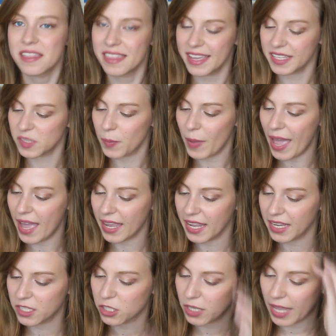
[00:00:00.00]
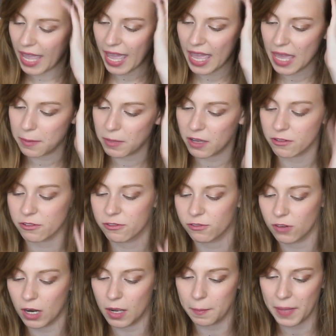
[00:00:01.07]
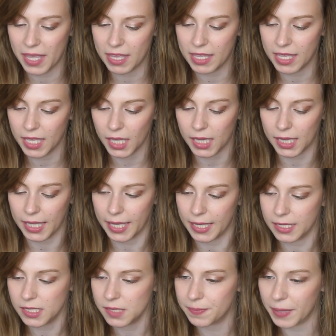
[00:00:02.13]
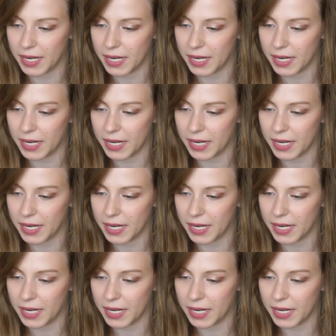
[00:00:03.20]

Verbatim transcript: This package came from England,